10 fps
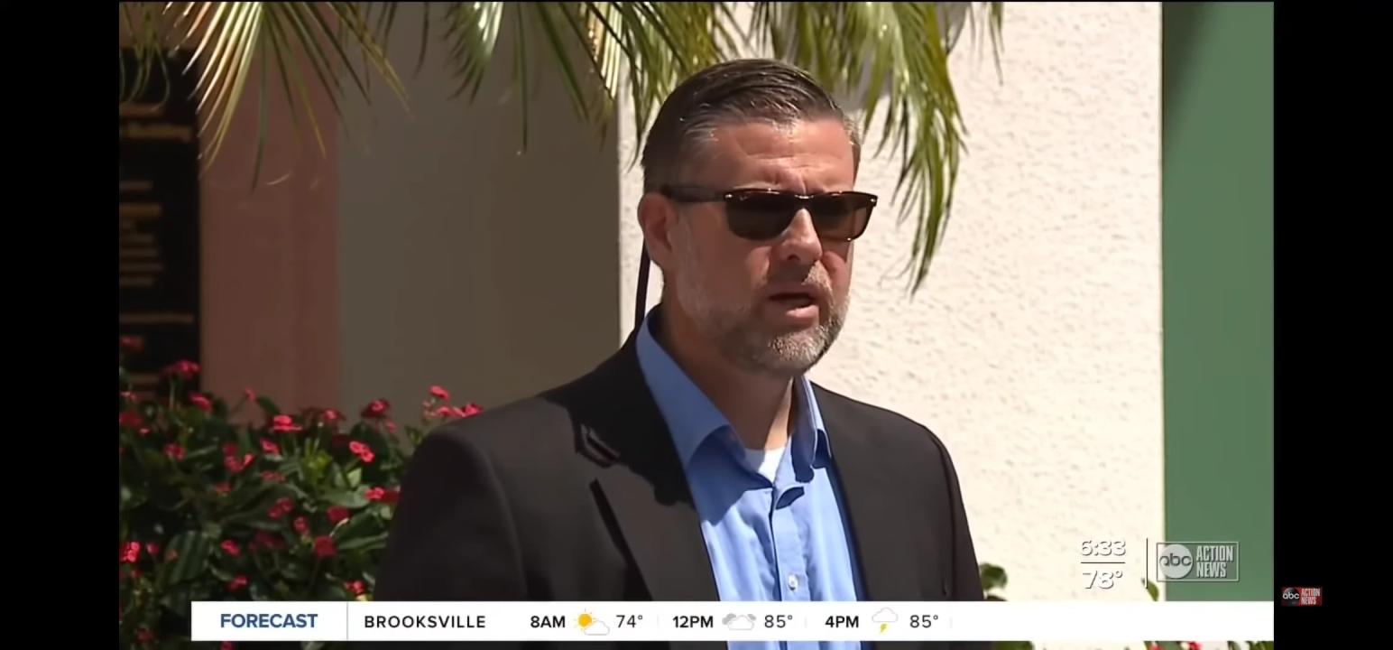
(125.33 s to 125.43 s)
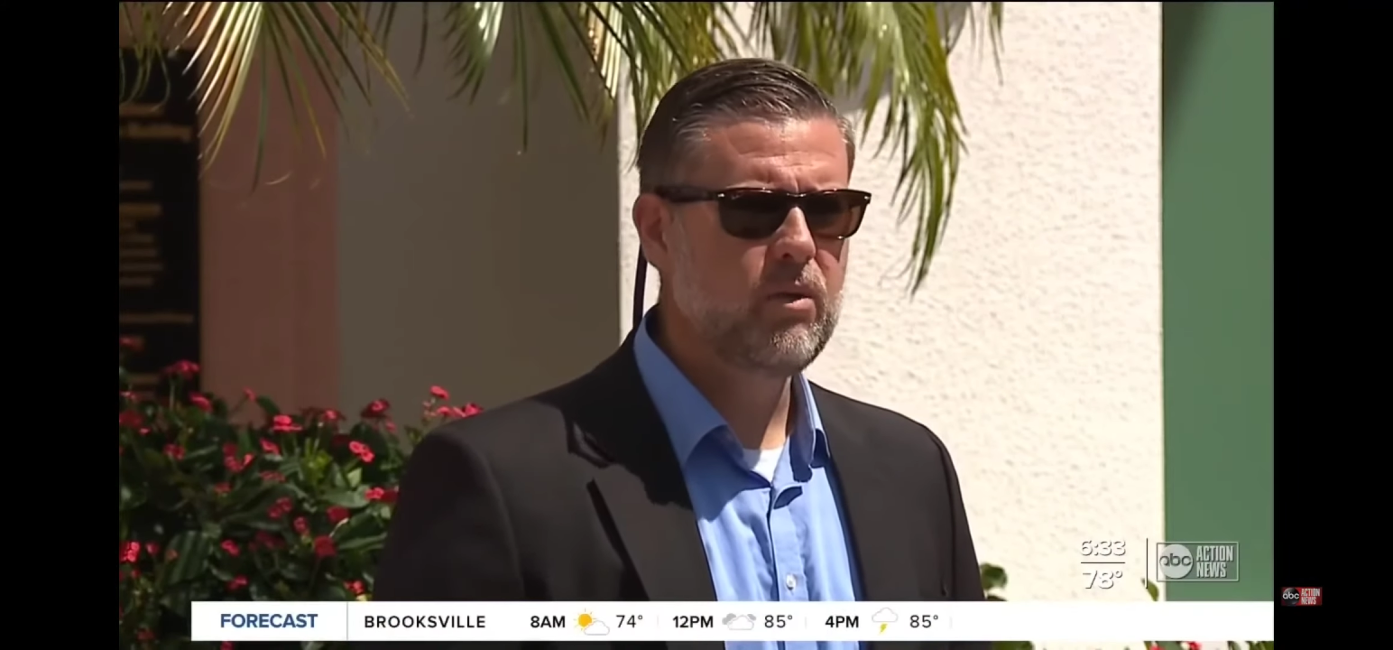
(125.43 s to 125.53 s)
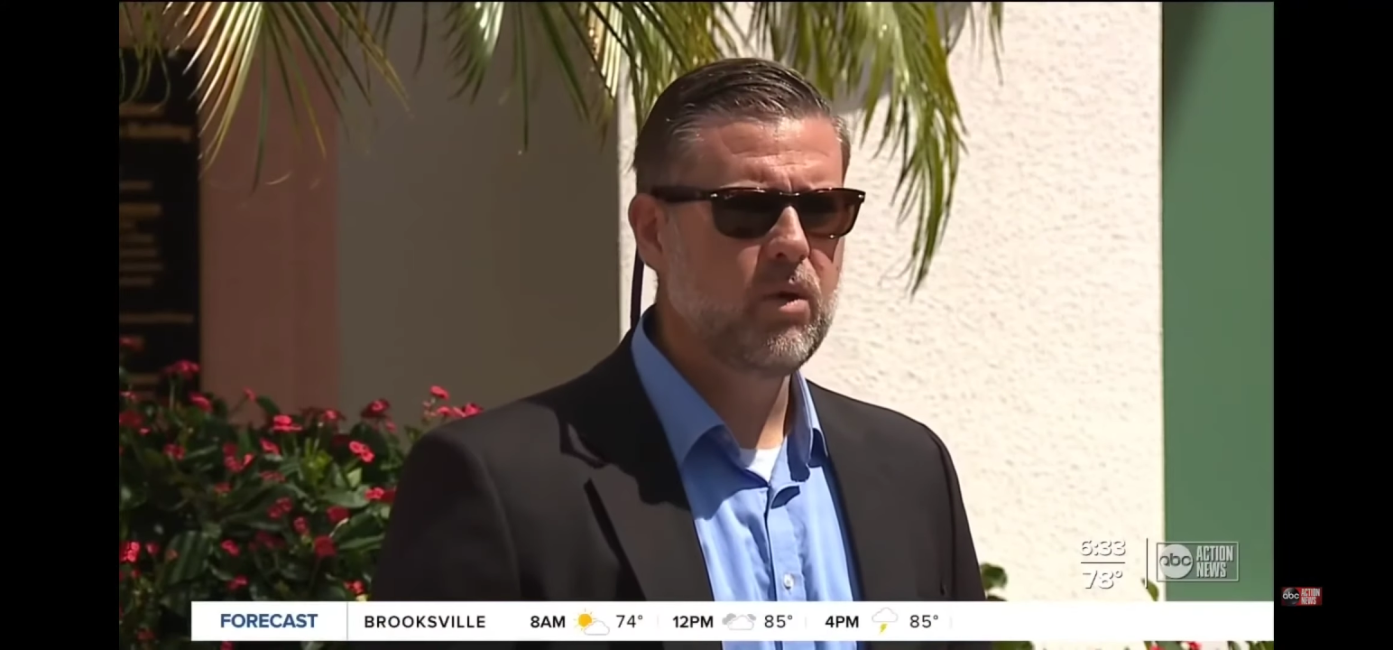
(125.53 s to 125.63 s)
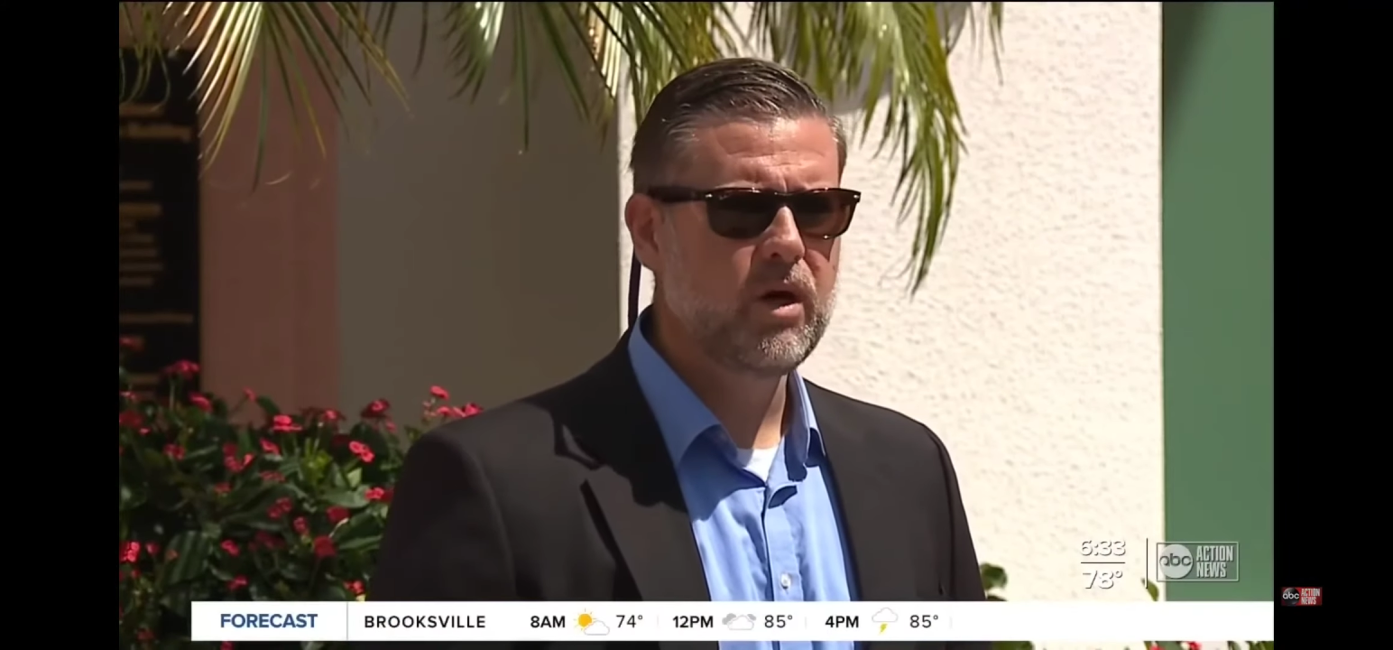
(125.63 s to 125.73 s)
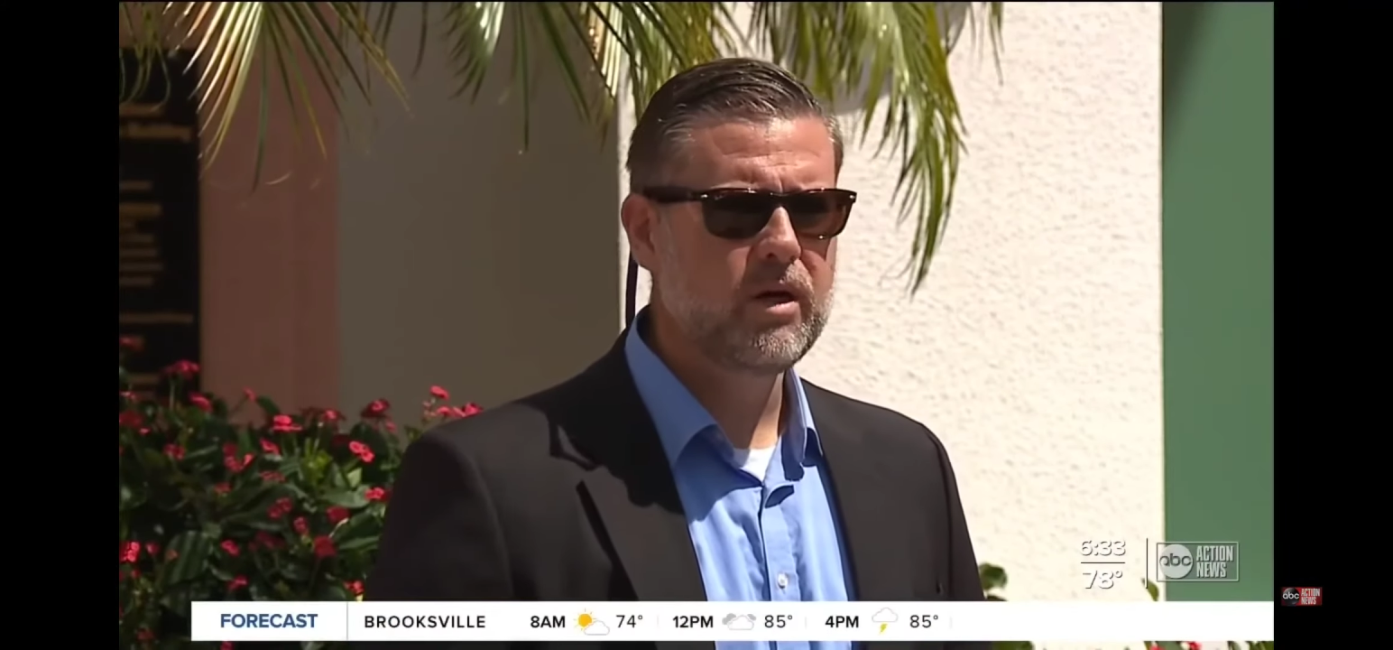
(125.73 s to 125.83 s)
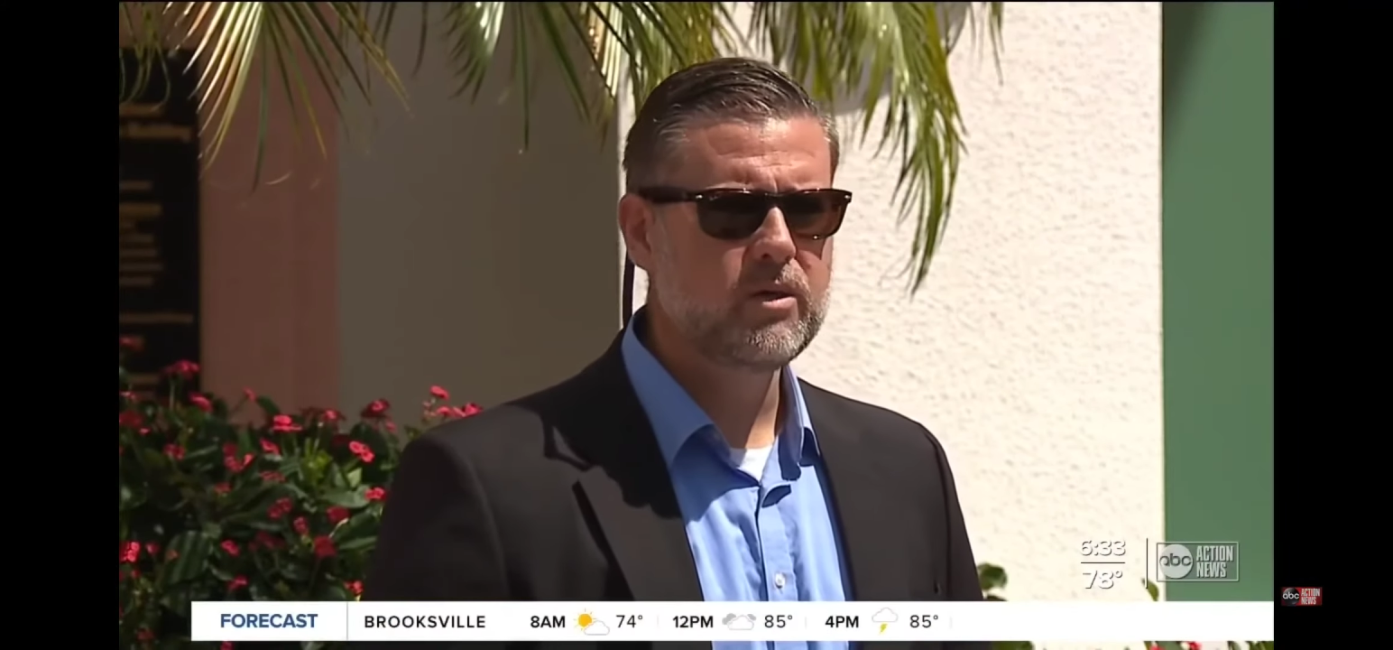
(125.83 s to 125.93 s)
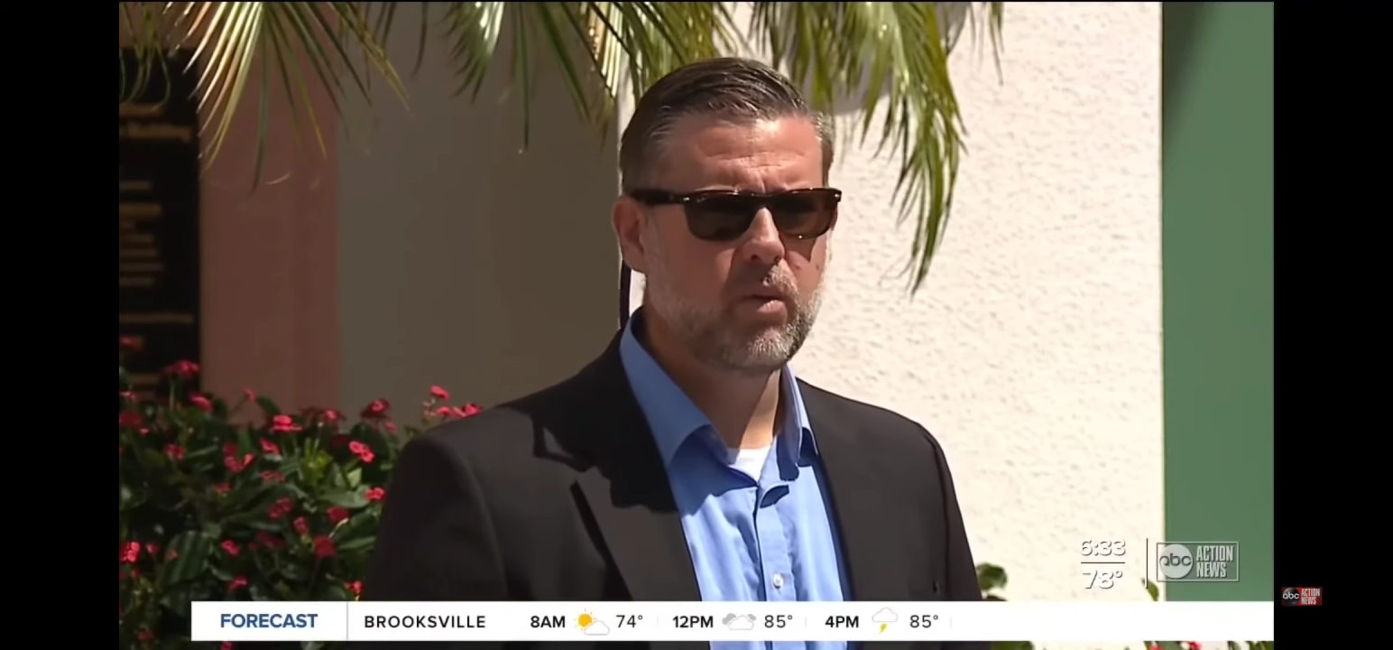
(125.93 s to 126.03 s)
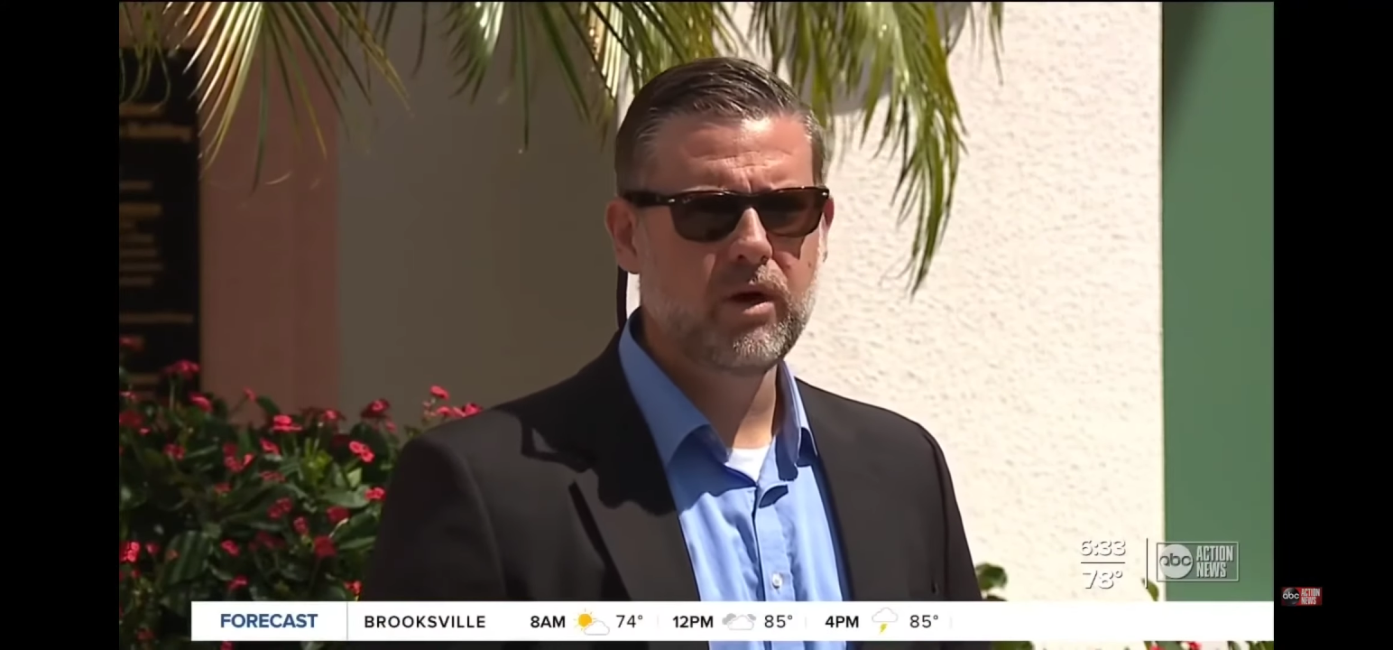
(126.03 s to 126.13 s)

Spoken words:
he was,